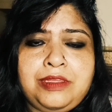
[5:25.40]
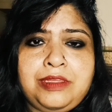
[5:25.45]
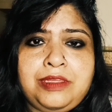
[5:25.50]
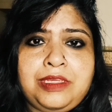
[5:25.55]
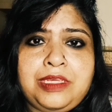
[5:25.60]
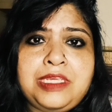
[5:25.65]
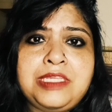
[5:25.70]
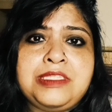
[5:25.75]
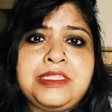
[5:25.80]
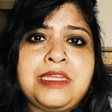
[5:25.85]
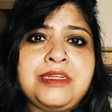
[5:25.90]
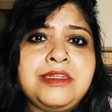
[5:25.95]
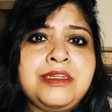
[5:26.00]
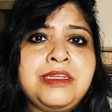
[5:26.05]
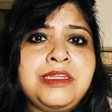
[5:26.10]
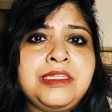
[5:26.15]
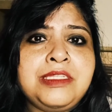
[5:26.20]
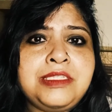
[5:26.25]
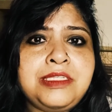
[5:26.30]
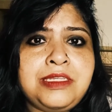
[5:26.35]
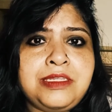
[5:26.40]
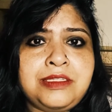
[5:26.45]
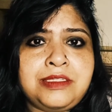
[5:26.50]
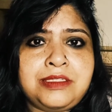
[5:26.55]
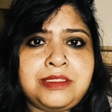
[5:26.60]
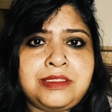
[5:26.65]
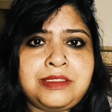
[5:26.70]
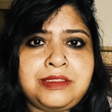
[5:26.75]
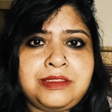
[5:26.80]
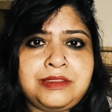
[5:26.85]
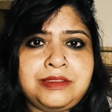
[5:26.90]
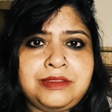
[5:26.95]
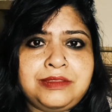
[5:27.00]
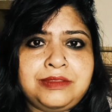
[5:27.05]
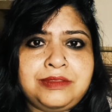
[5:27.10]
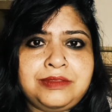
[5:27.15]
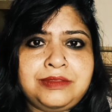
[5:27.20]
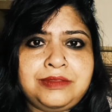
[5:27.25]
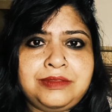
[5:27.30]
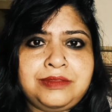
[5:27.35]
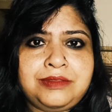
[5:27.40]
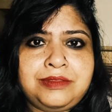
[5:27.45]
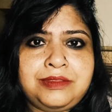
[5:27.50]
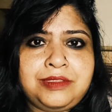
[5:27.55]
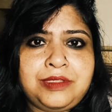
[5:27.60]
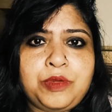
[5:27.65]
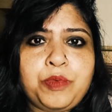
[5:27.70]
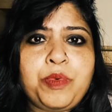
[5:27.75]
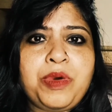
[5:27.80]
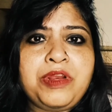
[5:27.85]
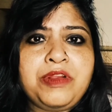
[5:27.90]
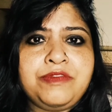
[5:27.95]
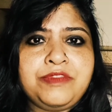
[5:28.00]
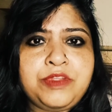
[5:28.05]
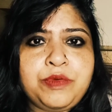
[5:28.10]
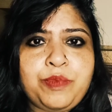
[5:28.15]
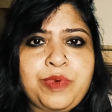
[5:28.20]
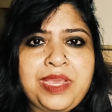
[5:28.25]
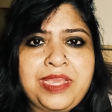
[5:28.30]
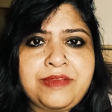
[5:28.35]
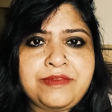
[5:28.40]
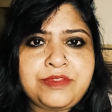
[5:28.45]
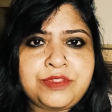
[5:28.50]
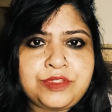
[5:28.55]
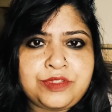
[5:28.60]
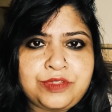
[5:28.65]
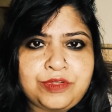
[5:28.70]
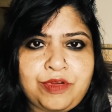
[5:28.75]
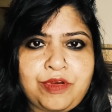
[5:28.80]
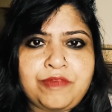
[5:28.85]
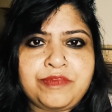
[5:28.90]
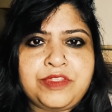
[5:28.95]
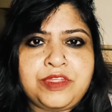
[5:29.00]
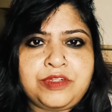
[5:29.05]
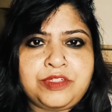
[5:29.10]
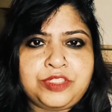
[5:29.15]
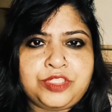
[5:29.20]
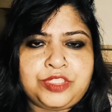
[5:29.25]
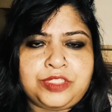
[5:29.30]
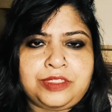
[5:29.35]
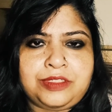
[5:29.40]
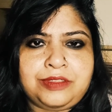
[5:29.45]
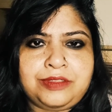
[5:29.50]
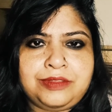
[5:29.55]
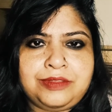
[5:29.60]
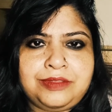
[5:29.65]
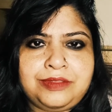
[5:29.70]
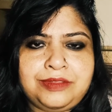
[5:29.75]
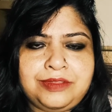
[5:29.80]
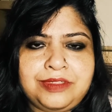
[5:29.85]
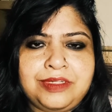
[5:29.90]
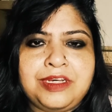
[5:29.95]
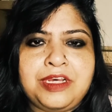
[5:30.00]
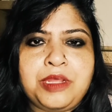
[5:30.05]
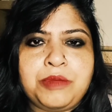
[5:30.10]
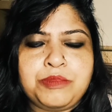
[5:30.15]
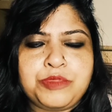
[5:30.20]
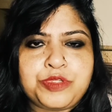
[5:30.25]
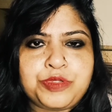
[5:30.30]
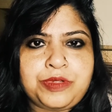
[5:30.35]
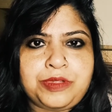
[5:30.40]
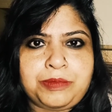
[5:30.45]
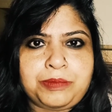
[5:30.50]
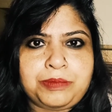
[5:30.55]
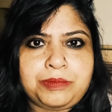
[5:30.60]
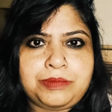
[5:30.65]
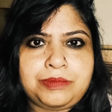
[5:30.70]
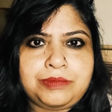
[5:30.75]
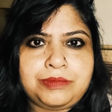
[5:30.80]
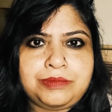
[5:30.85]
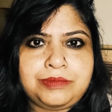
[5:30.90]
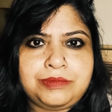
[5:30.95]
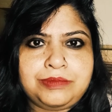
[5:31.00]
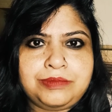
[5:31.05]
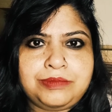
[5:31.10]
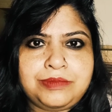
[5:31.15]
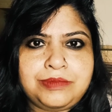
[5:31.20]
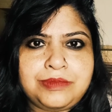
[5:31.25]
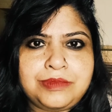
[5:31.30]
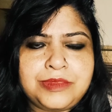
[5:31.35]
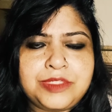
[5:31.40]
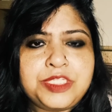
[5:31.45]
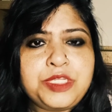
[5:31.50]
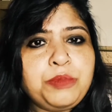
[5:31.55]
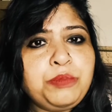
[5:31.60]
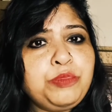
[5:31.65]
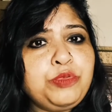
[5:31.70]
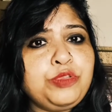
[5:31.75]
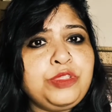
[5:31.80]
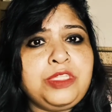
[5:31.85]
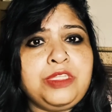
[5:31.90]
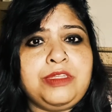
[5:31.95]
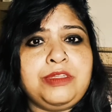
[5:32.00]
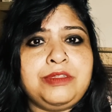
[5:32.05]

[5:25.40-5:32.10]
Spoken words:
he suddenly sees one of the wives of the rishi come to him, Sambhuti.